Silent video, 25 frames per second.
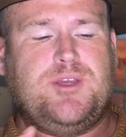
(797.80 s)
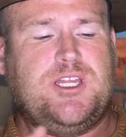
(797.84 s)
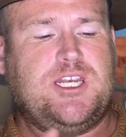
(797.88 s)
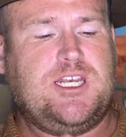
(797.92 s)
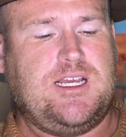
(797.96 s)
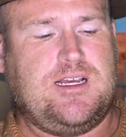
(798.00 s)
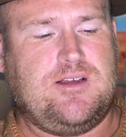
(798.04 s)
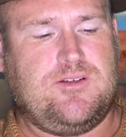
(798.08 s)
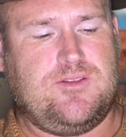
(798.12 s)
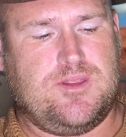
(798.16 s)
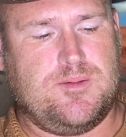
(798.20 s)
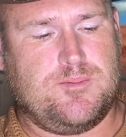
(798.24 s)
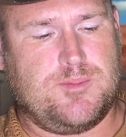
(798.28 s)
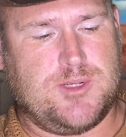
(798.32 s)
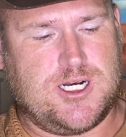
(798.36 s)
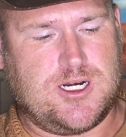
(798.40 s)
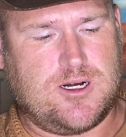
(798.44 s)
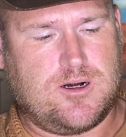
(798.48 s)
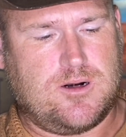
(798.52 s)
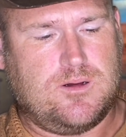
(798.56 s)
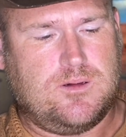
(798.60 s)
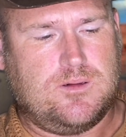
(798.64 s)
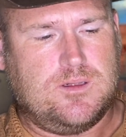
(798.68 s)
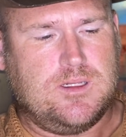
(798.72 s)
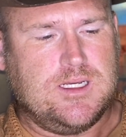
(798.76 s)
out the
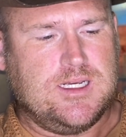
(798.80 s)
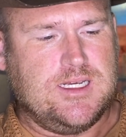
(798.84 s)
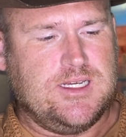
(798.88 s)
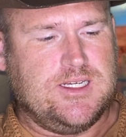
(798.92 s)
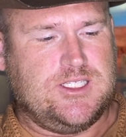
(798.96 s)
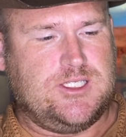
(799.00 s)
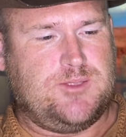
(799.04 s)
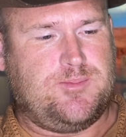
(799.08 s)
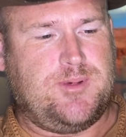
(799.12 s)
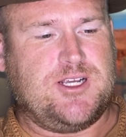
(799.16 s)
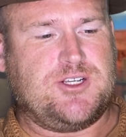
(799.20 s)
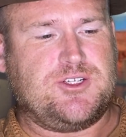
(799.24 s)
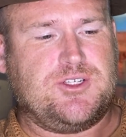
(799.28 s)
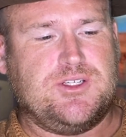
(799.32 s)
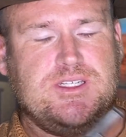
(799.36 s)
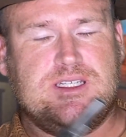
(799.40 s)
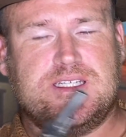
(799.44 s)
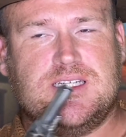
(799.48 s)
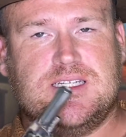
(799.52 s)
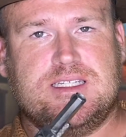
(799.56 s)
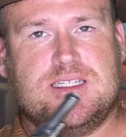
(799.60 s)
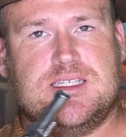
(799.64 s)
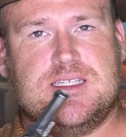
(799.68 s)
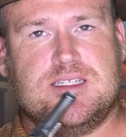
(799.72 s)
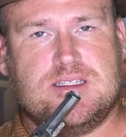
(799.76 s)
barrel, especially
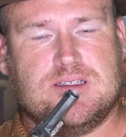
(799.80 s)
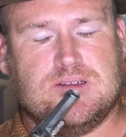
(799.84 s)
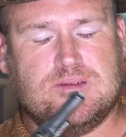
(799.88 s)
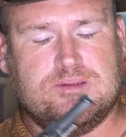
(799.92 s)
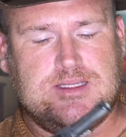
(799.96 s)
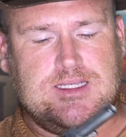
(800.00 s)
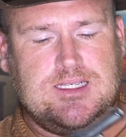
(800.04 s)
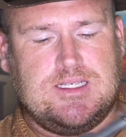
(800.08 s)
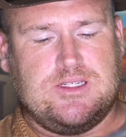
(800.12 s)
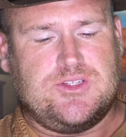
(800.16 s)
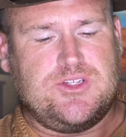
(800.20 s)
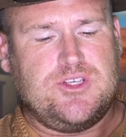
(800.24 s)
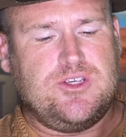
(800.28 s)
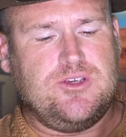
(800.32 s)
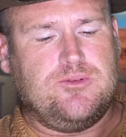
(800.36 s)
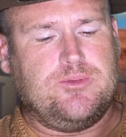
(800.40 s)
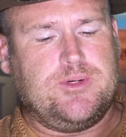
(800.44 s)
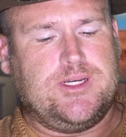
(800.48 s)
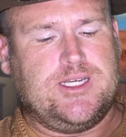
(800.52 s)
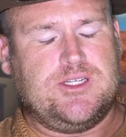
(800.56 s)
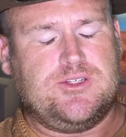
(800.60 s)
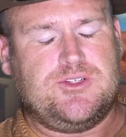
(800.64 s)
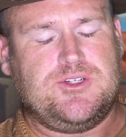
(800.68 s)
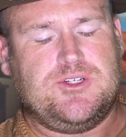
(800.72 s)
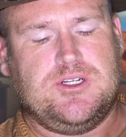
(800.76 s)
since it's only a
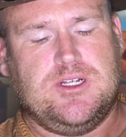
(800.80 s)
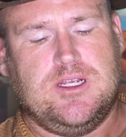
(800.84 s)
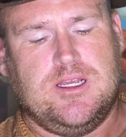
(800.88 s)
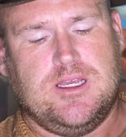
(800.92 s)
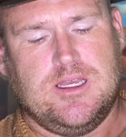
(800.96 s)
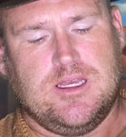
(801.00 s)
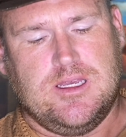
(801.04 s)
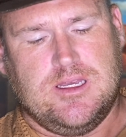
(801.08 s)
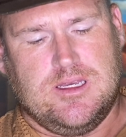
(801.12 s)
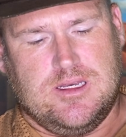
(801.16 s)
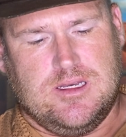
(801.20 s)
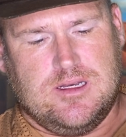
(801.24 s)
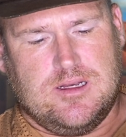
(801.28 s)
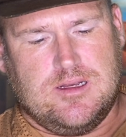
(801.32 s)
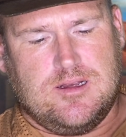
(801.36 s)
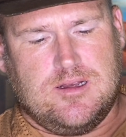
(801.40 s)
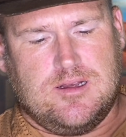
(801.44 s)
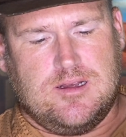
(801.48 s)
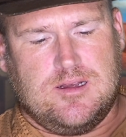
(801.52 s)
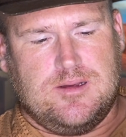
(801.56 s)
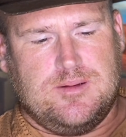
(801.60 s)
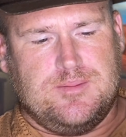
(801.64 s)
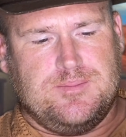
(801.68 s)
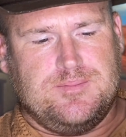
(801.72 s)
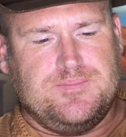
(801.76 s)
2-inch,
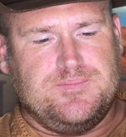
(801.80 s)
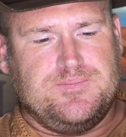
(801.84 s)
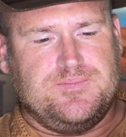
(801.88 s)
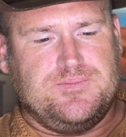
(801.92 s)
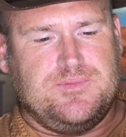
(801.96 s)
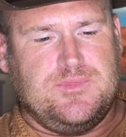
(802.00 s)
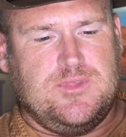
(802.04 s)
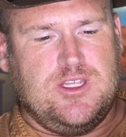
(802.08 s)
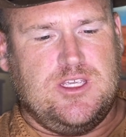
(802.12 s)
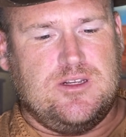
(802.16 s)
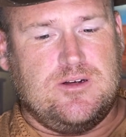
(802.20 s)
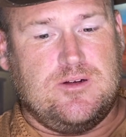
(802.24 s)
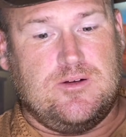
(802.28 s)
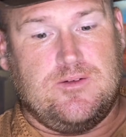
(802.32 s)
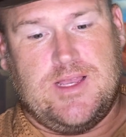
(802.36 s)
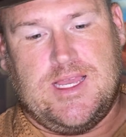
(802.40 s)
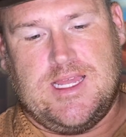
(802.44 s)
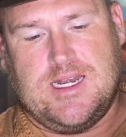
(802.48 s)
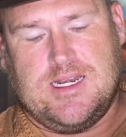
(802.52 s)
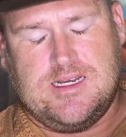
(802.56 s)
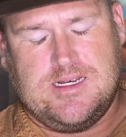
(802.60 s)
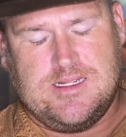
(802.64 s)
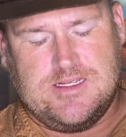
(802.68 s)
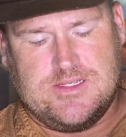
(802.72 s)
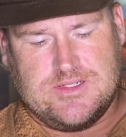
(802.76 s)
you know, and
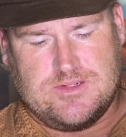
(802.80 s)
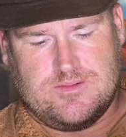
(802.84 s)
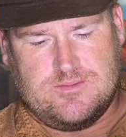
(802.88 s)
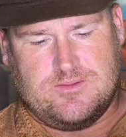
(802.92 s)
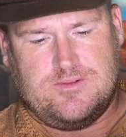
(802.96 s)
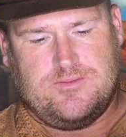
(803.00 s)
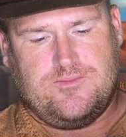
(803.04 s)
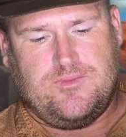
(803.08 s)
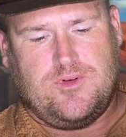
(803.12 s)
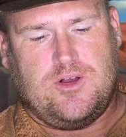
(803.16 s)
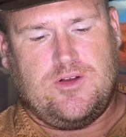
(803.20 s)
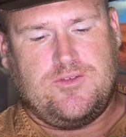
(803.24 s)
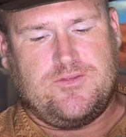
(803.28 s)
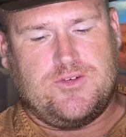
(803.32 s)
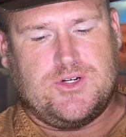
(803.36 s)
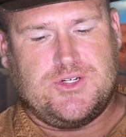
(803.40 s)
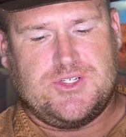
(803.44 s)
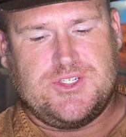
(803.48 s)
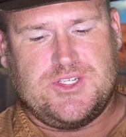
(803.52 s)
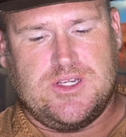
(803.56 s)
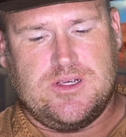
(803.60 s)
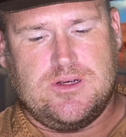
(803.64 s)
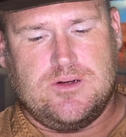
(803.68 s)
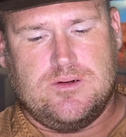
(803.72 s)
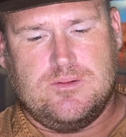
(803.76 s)
it is a revolver.
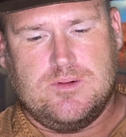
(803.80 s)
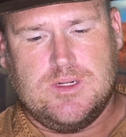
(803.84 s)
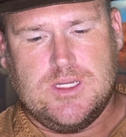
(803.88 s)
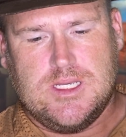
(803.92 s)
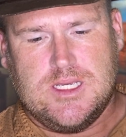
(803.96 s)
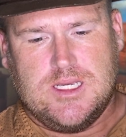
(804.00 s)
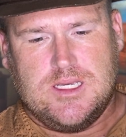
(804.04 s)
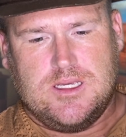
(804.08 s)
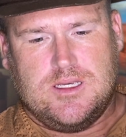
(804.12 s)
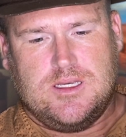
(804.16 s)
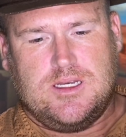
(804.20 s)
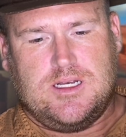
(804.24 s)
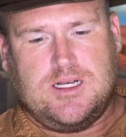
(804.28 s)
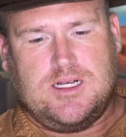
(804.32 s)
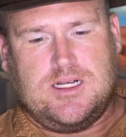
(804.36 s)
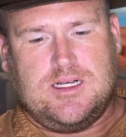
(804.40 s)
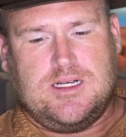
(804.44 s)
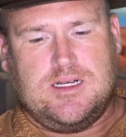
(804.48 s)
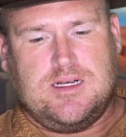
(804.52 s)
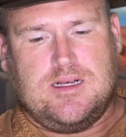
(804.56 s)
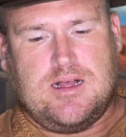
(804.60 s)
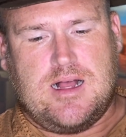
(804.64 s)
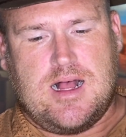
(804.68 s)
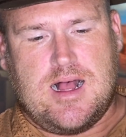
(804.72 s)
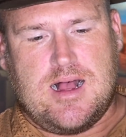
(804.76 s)
So
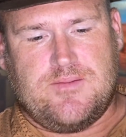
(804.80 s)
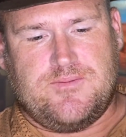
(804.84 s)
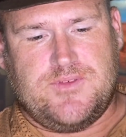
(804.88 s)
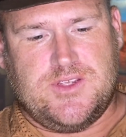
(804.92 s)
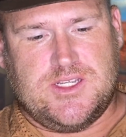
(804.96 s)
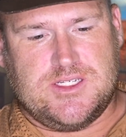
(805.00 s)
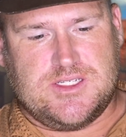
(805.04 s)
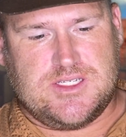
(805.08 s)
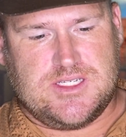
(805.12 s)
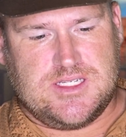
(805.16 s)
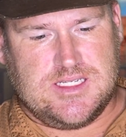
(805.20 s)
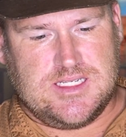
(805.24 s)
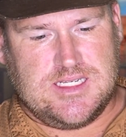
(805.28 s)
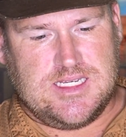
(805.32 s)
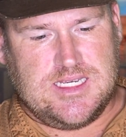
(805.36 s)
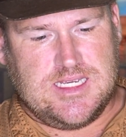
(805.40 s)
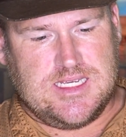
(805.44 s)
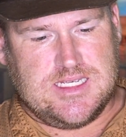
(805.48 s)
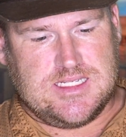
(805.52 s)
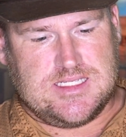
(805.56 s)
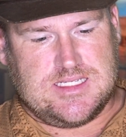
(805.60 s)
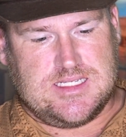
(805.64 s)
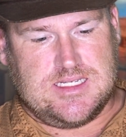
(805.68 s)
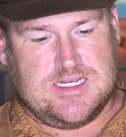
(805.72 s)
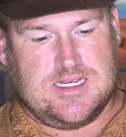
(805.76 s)
obviously
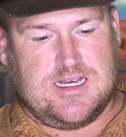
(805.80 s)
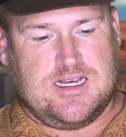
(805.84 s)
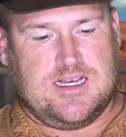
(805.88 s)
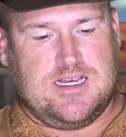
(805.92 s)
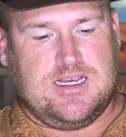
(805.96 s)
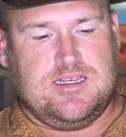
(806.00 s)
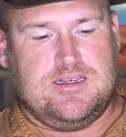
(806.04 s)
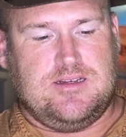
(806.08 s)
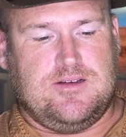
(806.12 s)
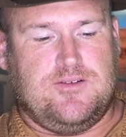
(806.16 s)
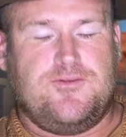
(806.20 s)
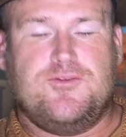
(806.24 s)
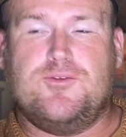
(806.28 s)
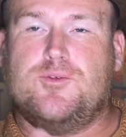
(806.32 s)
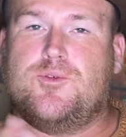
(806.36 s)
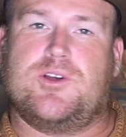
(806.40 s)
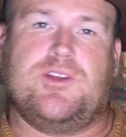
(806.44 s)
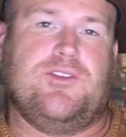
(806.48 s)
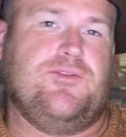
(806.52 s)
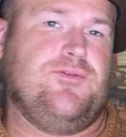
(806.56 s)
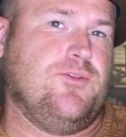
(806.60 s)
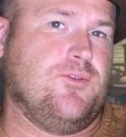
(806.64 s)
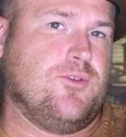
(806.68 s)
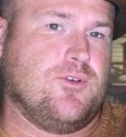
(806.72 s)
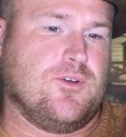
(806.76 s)
it's not a
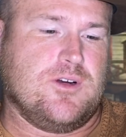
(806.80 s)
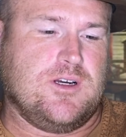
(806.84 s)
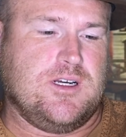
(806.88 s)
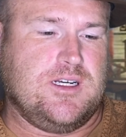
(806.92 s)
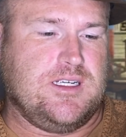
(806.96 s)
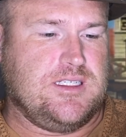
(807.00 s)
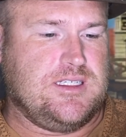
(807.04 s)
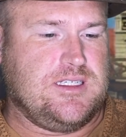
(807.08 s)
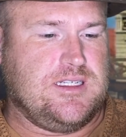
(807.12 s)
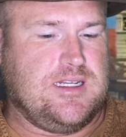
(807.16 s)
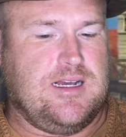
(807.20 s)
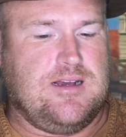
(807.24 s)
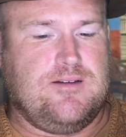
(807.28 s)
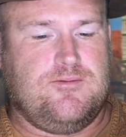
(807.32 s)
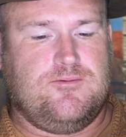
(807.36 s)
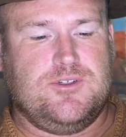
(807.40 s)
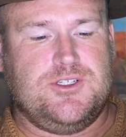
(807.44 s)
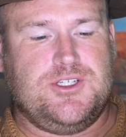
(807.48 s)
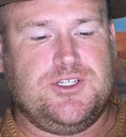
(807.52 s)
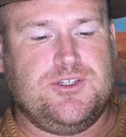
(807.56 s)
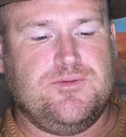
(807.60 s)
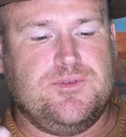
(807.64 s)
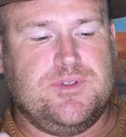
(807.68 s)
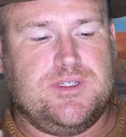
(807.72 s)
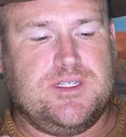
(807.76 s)
44. It's not
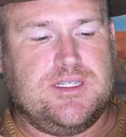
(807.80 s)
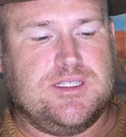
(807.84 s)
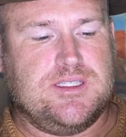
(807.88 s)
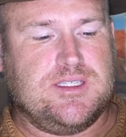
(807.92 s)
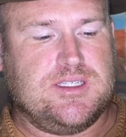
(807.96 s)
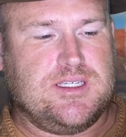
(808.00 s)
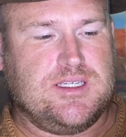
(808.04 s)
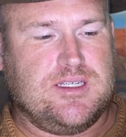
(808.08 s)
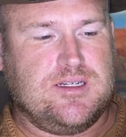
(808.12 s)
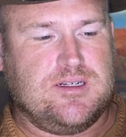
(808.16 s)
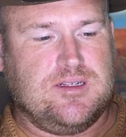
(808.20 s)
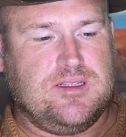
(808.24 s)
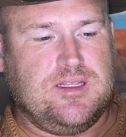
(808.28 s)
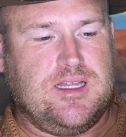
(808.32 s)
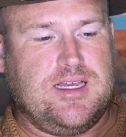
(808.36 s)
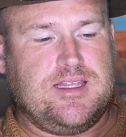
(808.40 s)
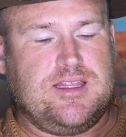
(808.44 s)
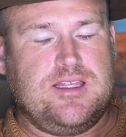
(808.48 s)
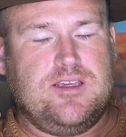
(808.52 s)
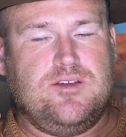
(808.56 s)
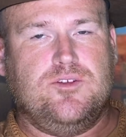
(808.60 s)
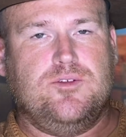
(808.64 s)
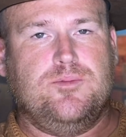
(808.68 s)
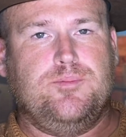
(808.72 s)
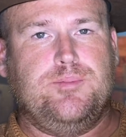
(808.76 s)
what you would consider like
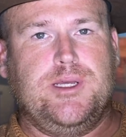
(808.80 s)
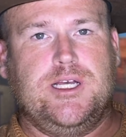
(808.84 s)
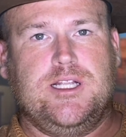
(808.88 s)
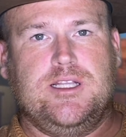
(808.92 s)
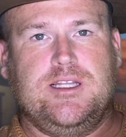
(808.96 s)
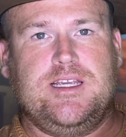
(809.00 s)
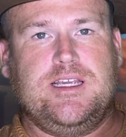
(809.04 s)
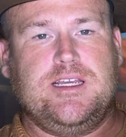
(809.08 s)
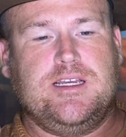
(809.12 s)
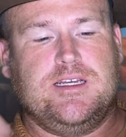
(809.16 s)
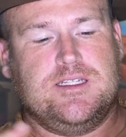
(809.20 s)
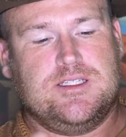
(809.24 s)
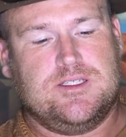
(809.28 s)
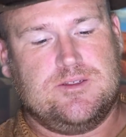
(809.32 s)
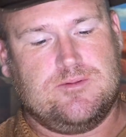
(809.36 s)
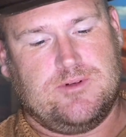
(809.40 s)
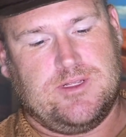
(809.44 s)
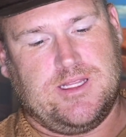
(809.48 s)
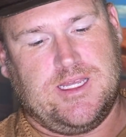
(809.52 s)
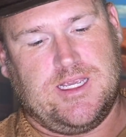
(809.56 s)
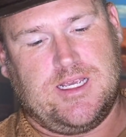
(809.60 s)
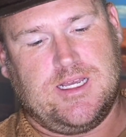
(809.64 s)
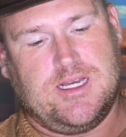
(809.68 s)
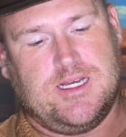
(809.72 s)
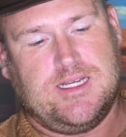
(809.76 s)
the old belly guns where
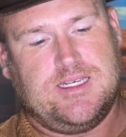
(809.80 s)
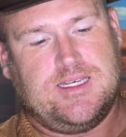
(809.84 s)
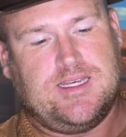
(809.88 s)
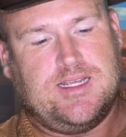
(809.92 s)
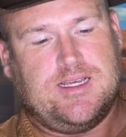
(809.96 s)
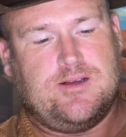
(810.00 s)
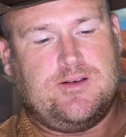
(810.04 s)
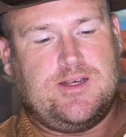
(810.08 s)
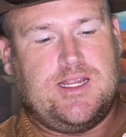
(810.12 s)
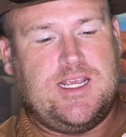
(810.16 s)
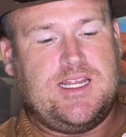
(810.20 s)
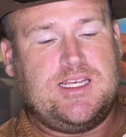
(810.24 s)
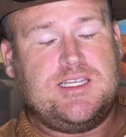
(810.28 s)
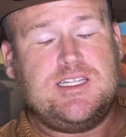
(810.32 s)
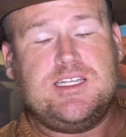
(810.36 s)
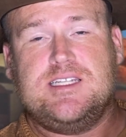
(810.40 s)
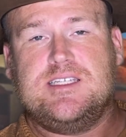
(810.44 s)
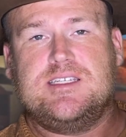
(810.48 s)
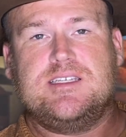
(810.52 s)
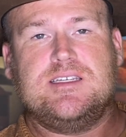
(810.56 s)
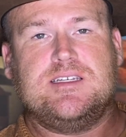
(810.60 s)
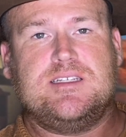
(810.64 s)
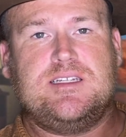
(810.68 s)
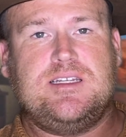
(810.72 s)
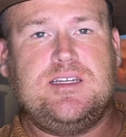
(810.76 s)
they cut down
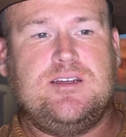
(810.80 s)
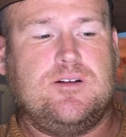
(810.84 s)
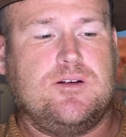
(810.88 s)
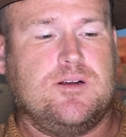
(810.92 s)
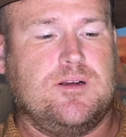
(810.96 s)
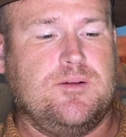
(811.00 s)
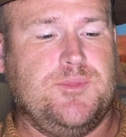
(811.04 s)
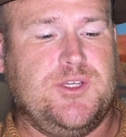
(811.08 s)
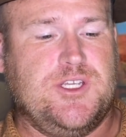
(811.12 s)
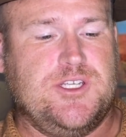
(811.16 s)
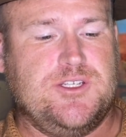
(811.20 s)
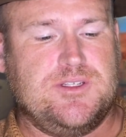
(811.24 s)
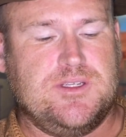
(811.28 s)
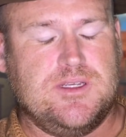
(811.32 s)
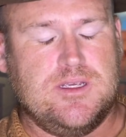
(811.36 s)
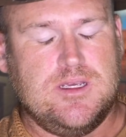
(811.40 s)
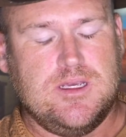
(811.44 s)
1860 armies